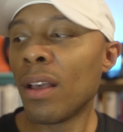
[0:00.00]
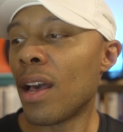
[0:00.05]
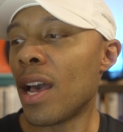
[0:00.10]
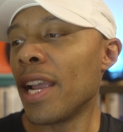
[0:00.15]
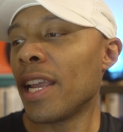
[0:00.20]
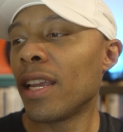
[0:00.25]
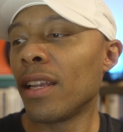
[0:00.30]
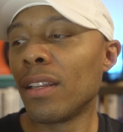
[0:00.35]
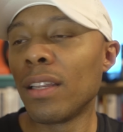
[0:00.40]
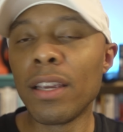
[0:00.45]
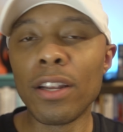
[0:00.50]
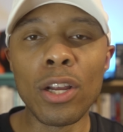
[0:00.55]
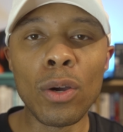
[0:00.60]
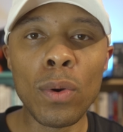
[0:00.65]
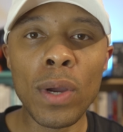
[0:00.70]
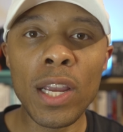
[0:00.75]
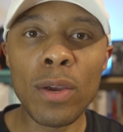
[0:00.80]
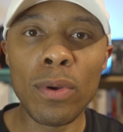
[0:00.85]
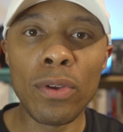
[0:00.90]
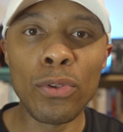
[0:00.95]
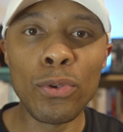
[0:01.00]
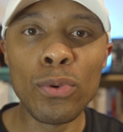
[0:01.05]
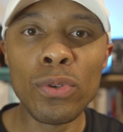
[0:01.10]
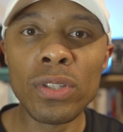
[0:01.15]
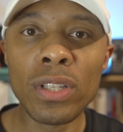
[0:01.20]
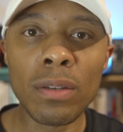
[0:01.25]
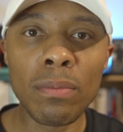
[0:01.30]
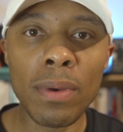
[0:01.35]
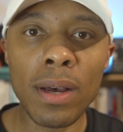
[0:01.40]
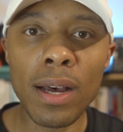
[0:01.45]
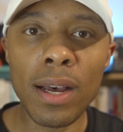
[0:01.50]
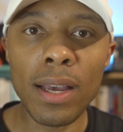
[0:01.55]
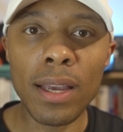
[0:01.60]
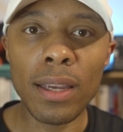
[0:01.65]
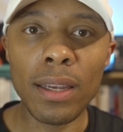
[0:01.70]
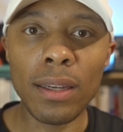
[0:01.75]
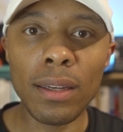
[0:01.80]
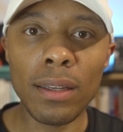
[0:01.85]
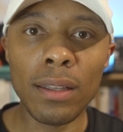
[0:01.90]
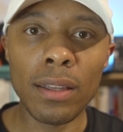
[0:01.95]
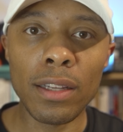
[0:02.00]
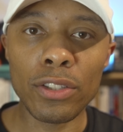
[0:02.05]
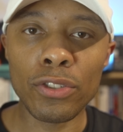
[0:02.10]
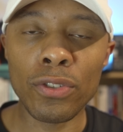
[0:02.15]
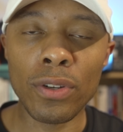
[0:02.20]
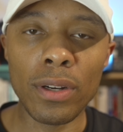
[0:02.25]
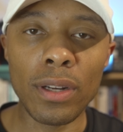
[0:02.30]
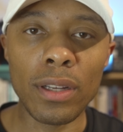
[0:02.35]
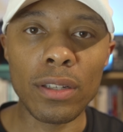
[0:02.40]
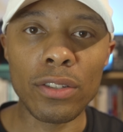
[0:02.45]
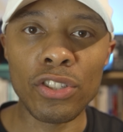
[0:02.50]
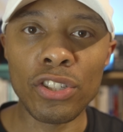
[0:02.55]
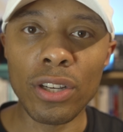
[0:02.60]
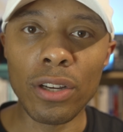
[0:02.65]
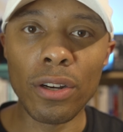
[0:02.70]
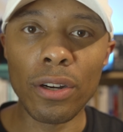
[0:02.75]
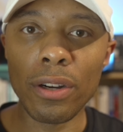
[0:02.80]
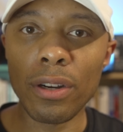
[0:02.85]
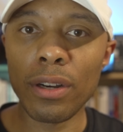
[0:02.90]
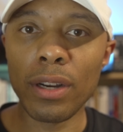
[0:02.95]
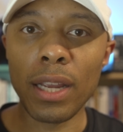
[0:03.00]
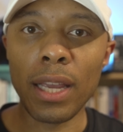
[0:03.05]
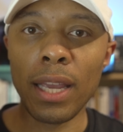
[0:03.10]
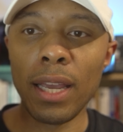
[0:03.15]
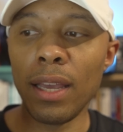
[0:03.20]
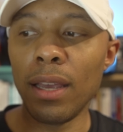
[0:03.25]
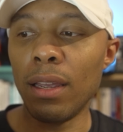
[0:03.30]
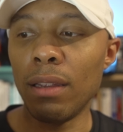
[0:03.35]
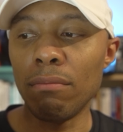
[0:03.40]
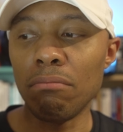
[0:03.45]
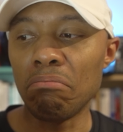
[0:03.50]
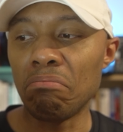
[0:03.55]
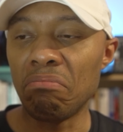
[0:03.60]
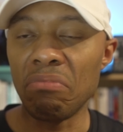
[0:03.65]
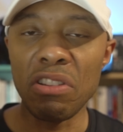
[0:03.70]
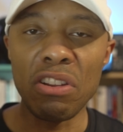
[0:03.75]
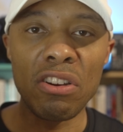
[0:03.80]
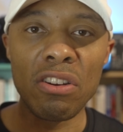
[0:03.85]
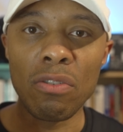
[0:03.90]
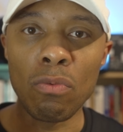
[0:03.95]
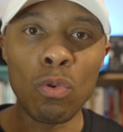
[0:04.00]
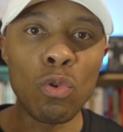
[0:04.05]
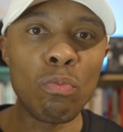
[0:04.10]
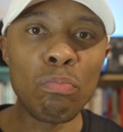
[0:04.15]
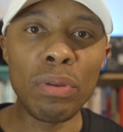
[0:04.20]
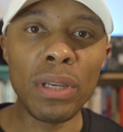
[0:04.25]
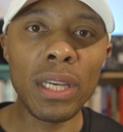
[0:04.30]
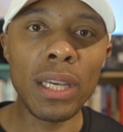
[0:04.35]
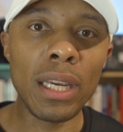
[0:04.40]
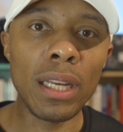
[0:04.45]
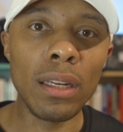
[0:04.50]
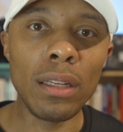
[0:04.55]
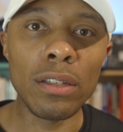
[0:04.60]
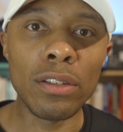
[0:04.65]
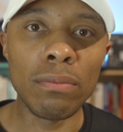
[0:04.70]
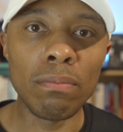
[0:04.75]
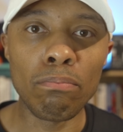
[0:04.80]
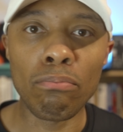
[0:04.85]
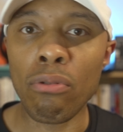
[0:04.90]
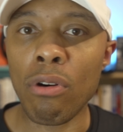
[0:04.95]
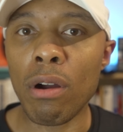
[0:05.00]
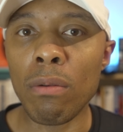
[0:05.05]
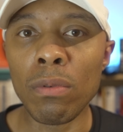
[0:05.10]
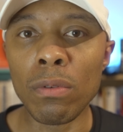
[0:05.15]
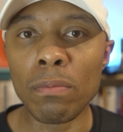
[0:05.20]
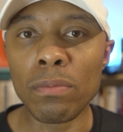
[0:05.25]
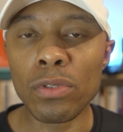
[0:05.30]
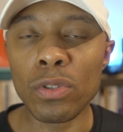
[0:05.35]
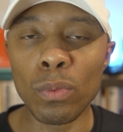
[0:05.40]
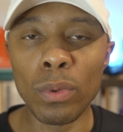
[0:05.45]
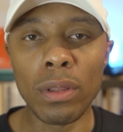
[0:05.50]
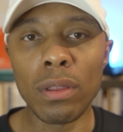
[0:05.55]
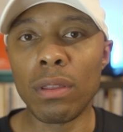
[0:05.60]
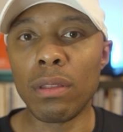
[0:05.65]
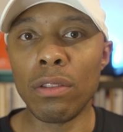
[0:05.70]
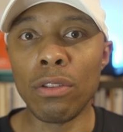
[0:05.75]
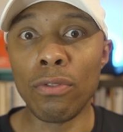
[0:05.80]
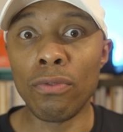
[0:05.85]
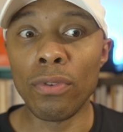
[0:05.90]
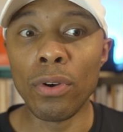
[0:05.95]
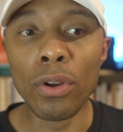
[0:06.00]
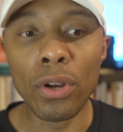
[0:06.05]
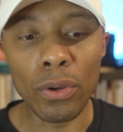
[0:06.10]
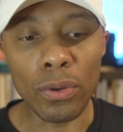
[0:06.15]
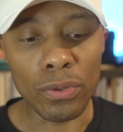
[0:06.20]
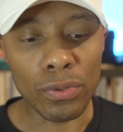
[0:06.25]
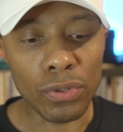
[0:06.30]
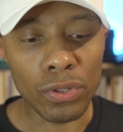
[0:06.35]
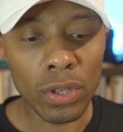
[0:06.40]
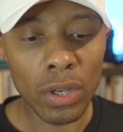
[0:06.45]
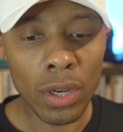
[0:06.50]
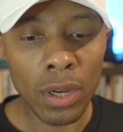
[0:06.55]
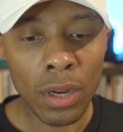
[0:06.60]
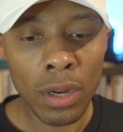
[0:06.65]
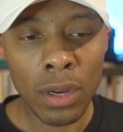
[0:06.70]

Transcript: I can get away with using my electronic shutter and there won't be any problems with the photos.